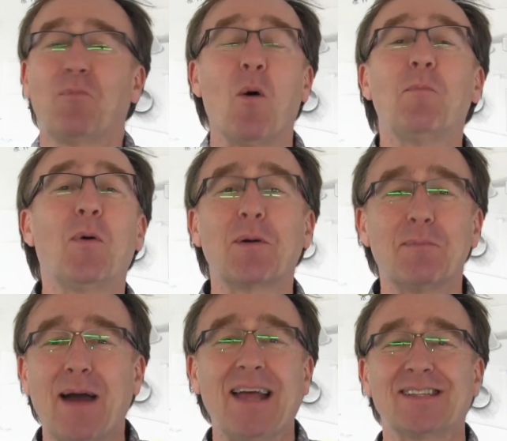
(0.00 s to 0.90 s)

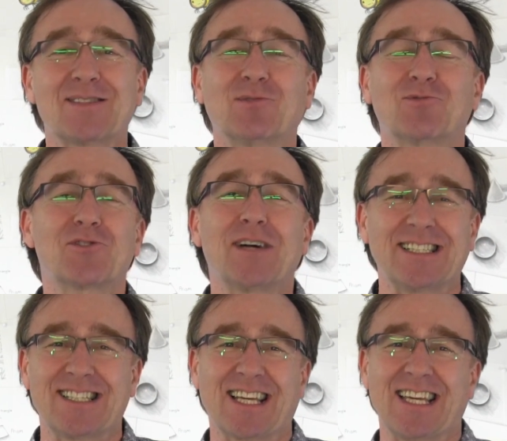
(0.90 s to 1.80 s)
ballpoint pens on
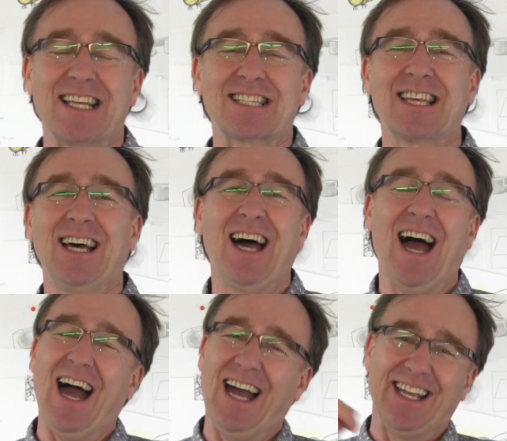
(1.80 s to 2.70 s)
train tickets,
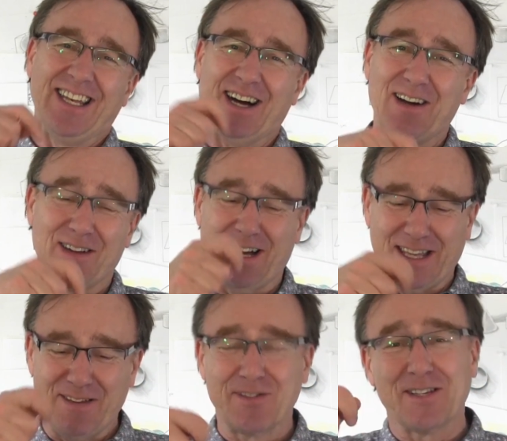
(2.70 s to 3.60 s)
and I,
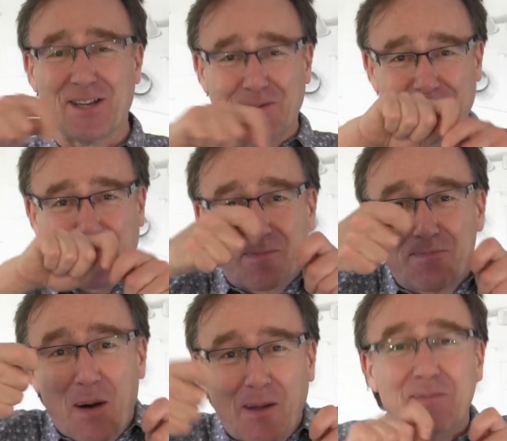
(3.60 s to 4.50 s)
I even used sort
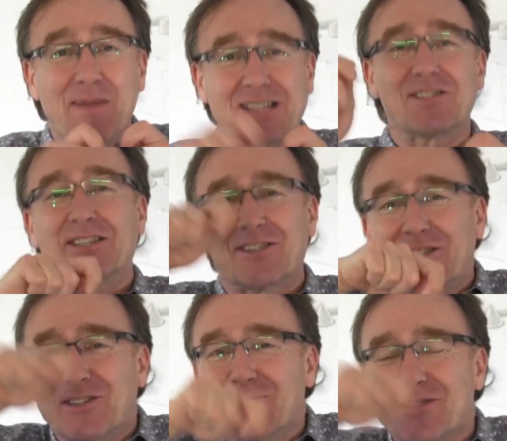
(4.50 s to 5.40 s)
of burnt matches
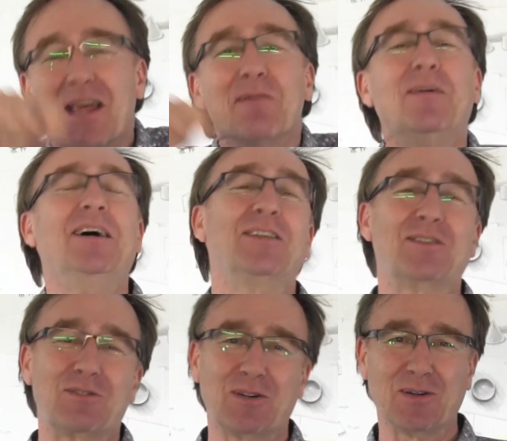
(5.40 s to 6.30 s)
and used them
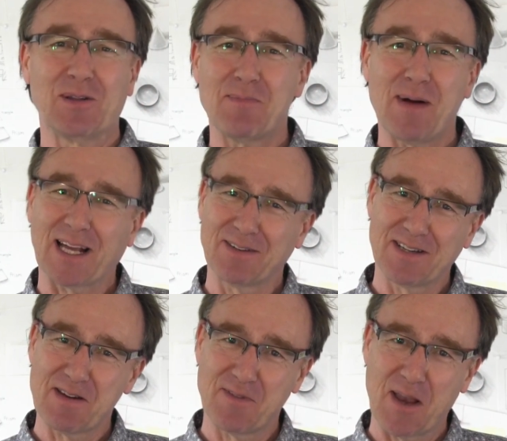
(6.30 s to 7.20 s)
to draw on the back
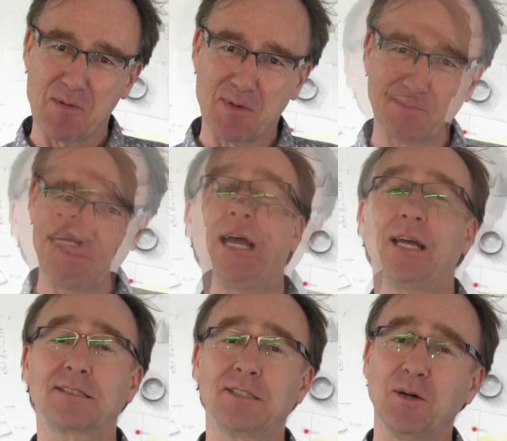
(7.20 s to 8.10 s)
of an envelope.
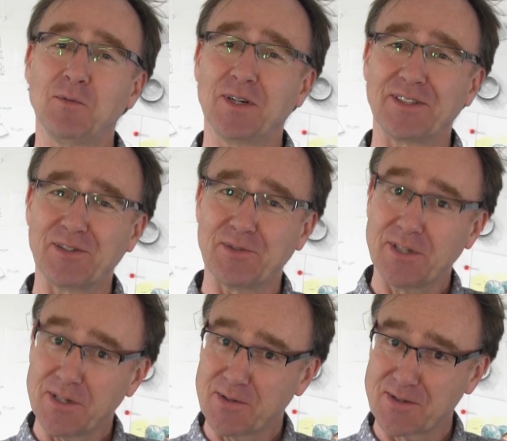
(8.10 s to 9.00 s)
It's not what you
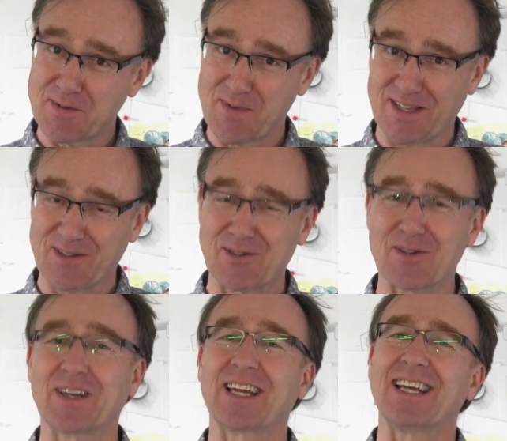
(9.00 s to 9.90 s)
use to make the
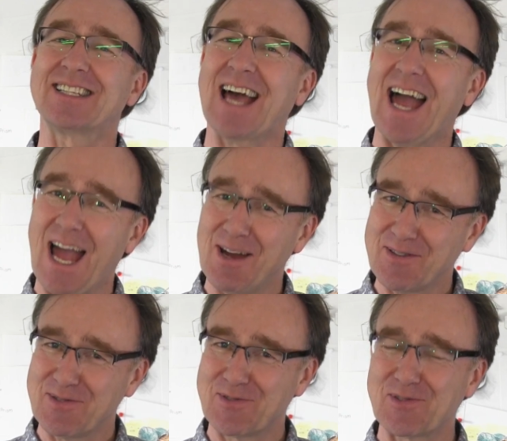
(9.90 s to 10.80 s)
drawing, it's how
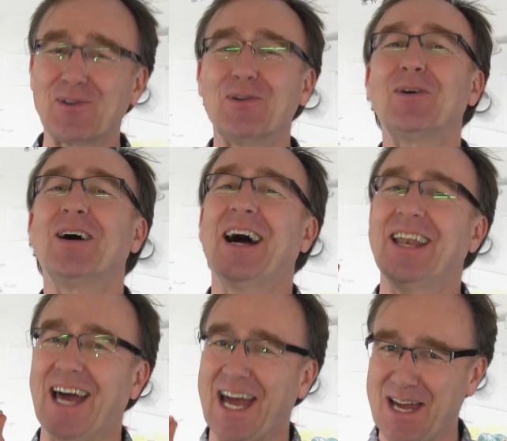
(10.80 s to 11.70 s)
you draw
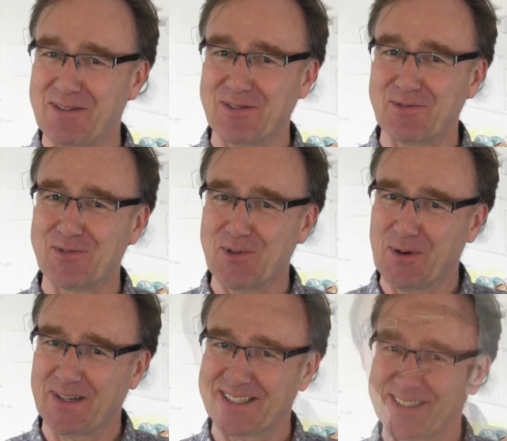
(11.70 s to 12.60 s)
and how you
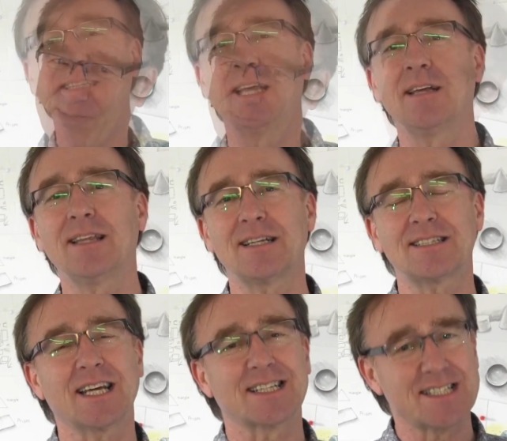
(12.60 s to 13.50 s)
draw it. Now
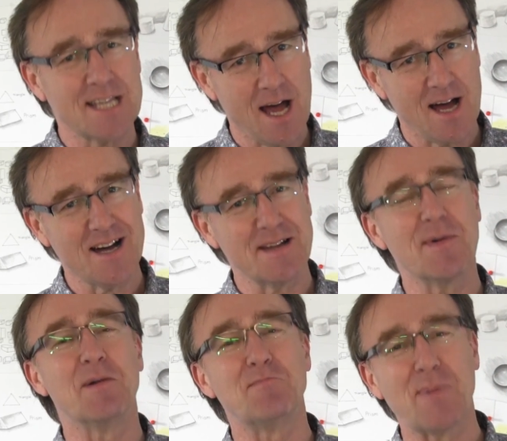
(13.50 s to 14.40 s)
that takes
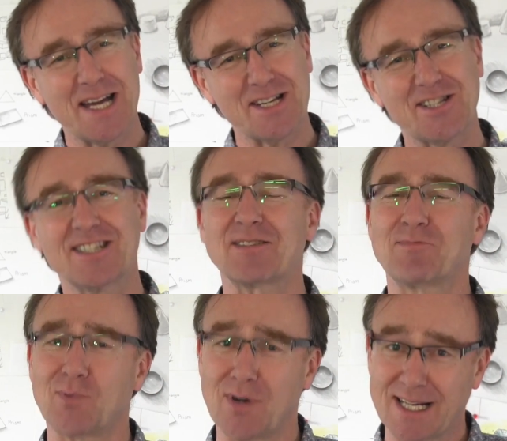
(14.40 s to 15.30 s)
time and patience
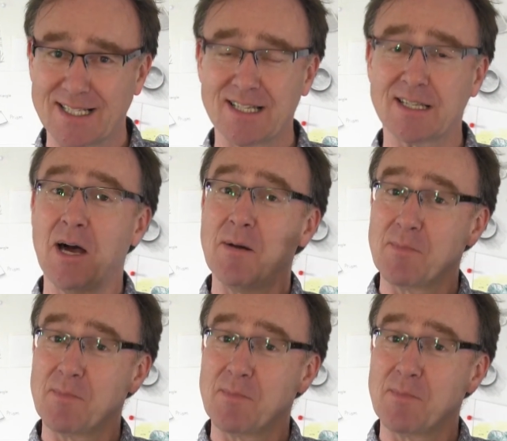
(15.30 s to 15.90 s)
and practice,